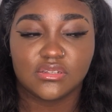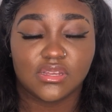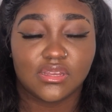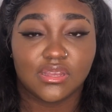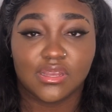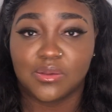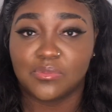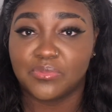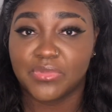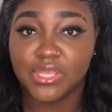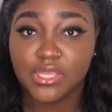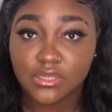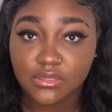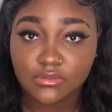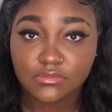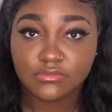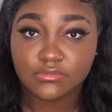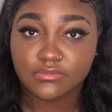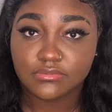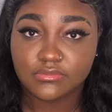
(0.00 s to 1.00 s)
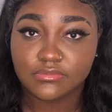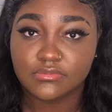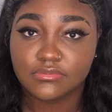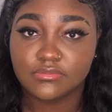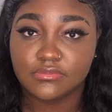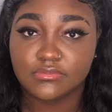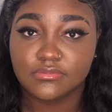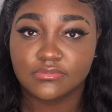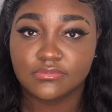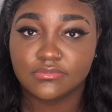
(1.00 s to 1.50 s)
I'm me.
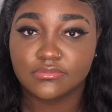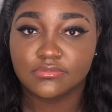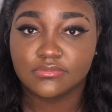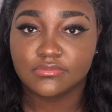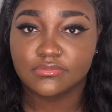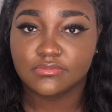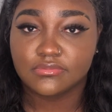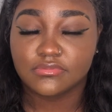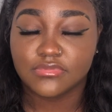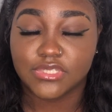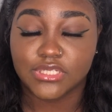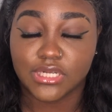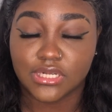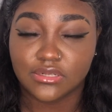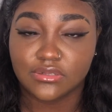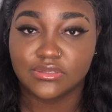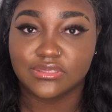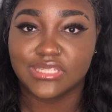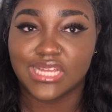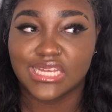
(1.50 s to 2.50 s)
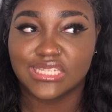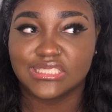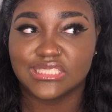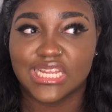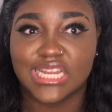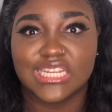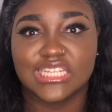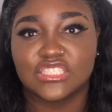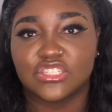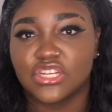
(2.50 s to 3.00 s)
And that's it.
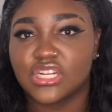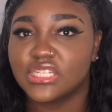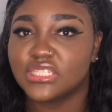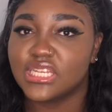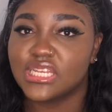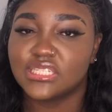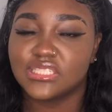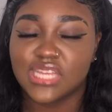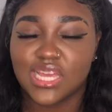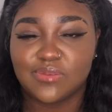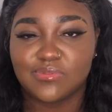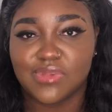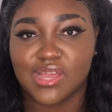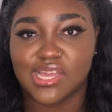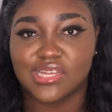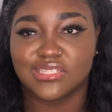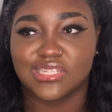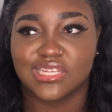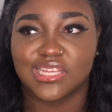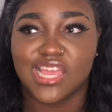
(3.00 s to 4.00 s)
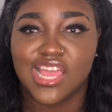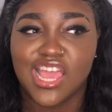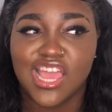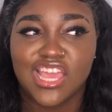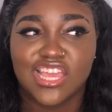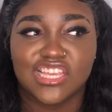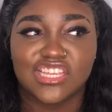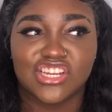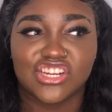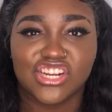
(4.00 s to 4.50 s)
And it's gonna take time, guys. Like,
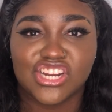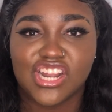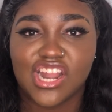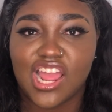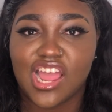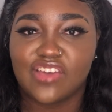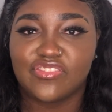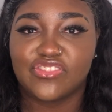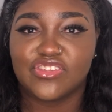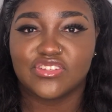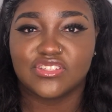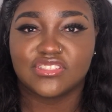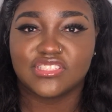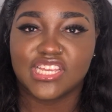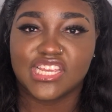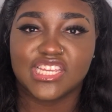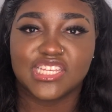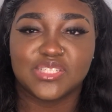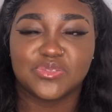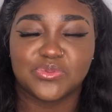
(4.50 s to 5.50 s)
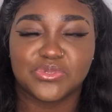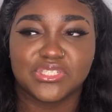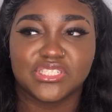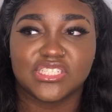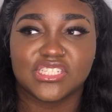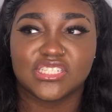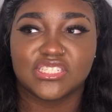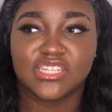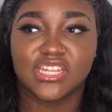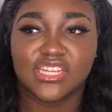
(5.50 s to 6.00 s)
you're gonna have those days where you're
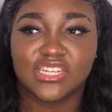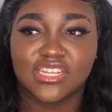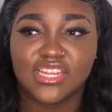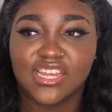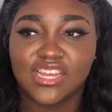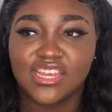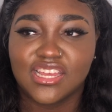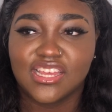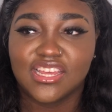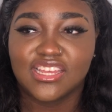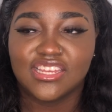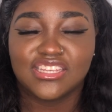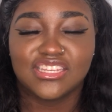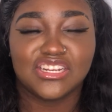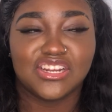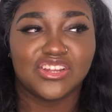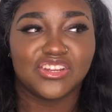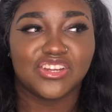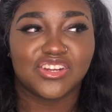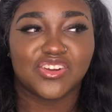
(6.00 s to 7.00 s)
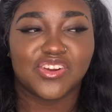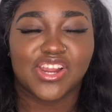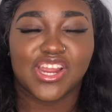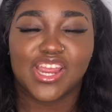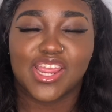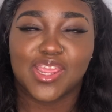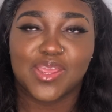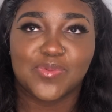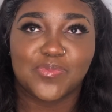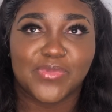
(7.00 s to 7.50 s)
just like, you're
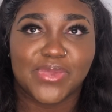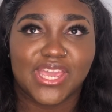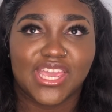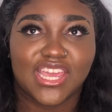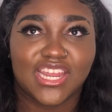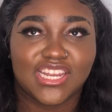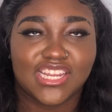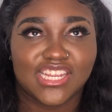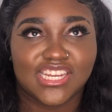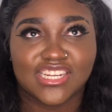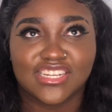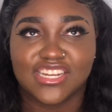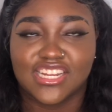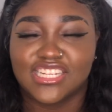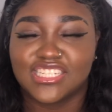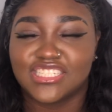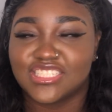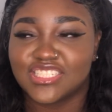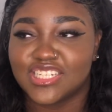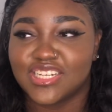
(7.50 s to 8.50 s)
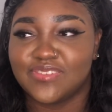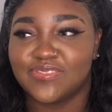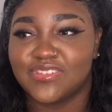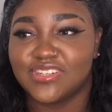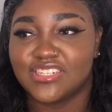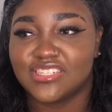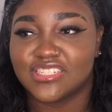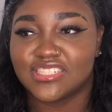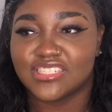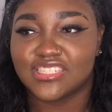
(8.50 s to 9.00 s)
crying in bed, eating ice cream, and
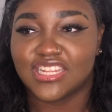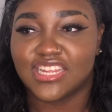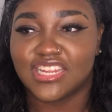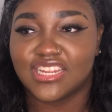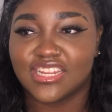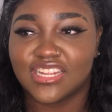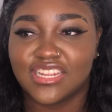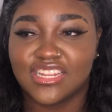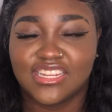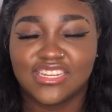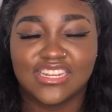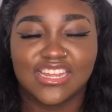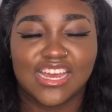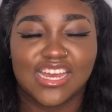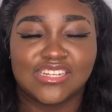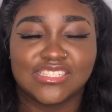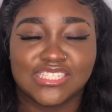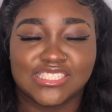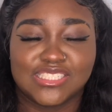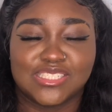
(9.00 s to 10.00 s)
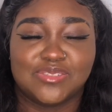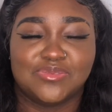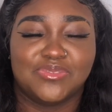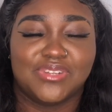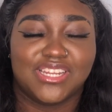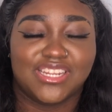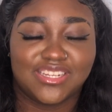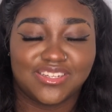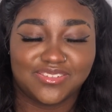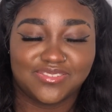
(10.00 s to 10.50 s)
you're just like, no, I'm just a
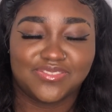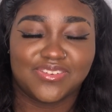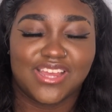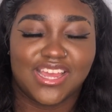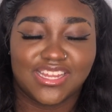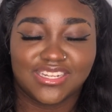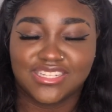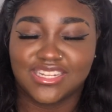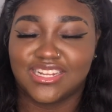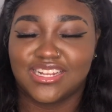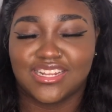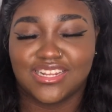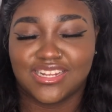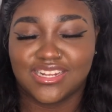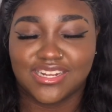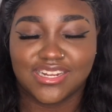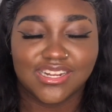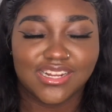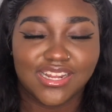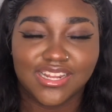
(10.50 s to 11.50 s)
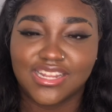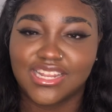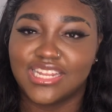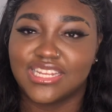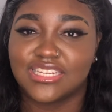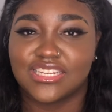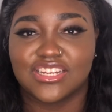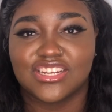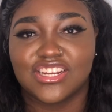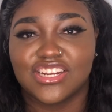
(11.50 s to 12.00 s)
big fat. Da, da, da, da. Like,
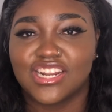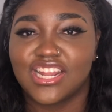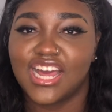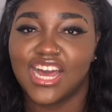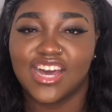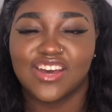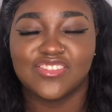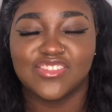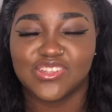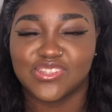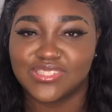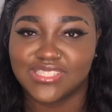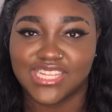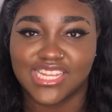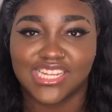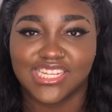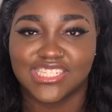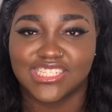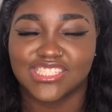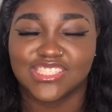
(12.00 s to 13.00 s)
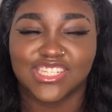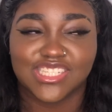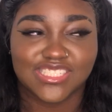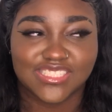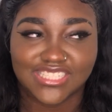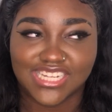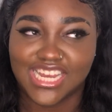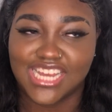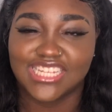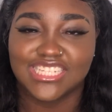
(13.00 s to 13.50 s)
you're gonna have those days. Trust me,
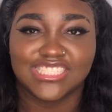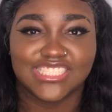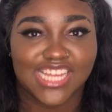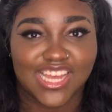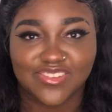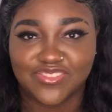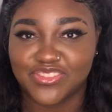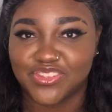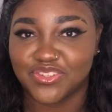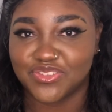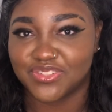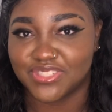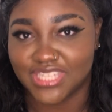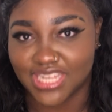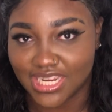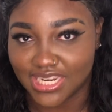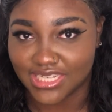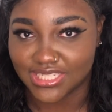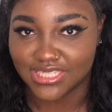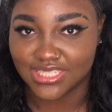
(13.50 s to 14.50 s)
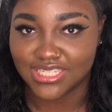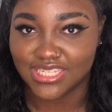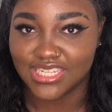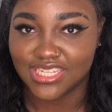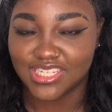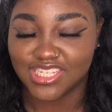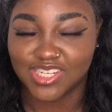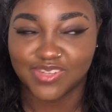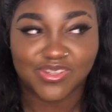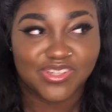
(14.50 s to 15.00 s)
I used to have those days.
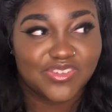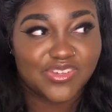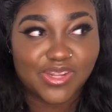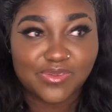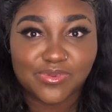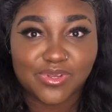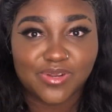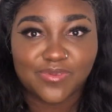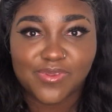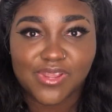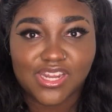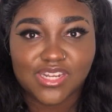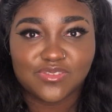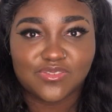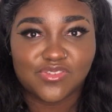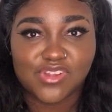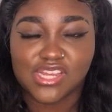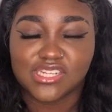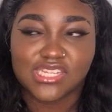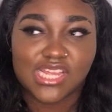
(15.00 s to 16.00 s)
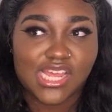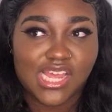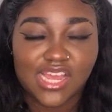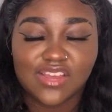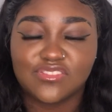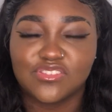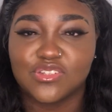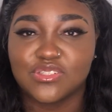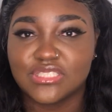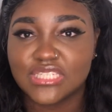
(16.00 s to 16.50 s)
I'm gonna be honest with you guys. I have
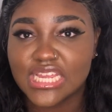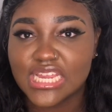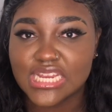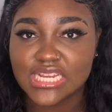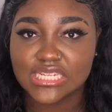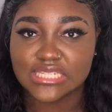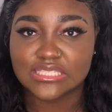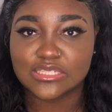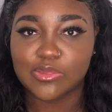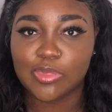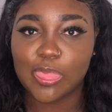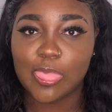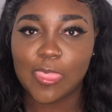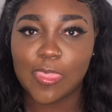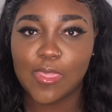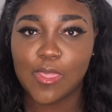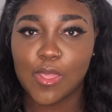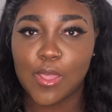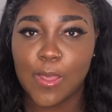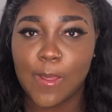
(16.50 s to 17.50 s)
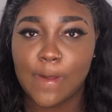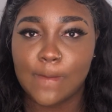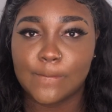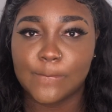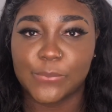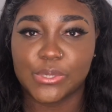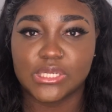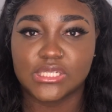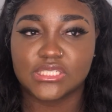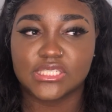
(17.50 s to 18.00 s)
those days.
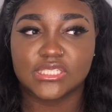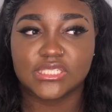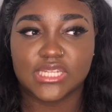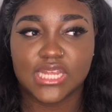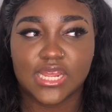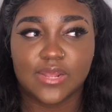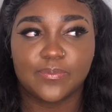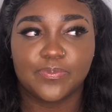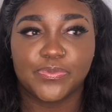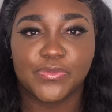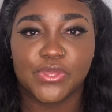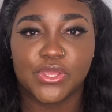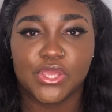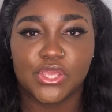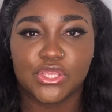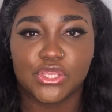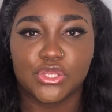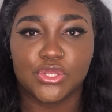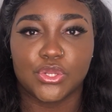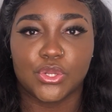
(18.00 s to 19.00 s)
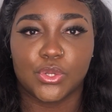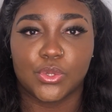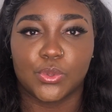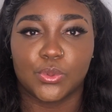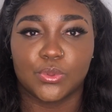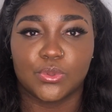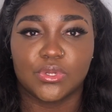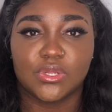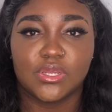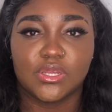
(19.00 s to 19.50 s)
But it's just like,
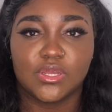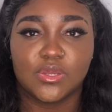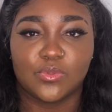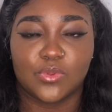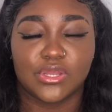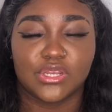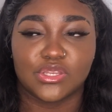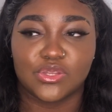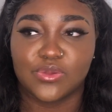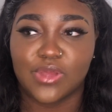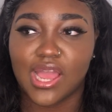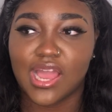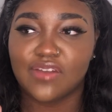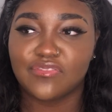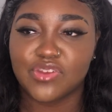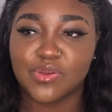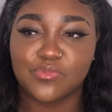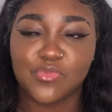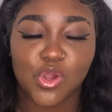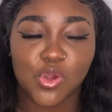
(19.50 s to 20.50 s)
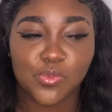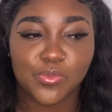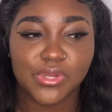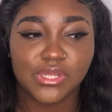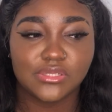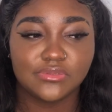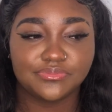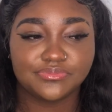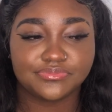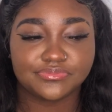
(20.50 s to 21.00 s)
when you have your moment,
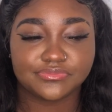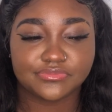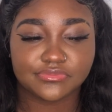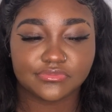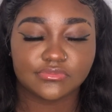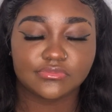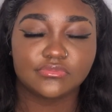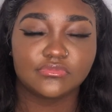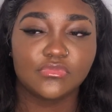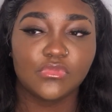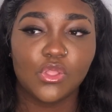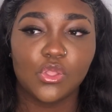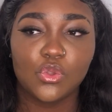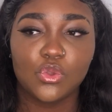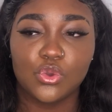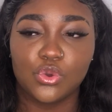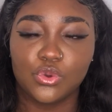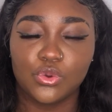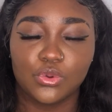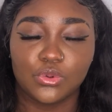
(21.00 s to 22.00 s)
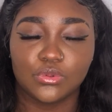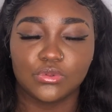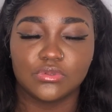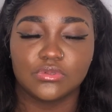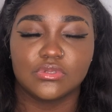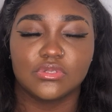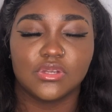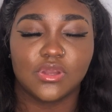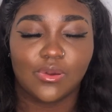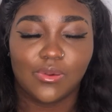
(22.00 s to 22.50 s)
cool.
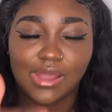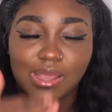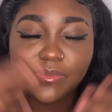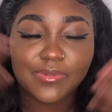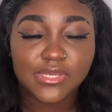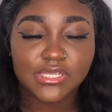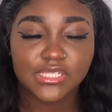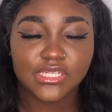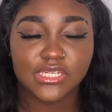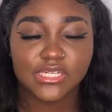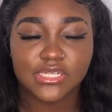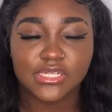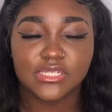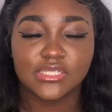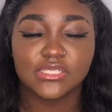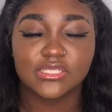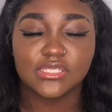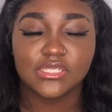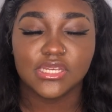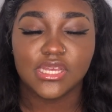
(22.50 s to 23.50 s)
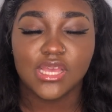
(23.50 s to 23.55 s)
Wipe your tears.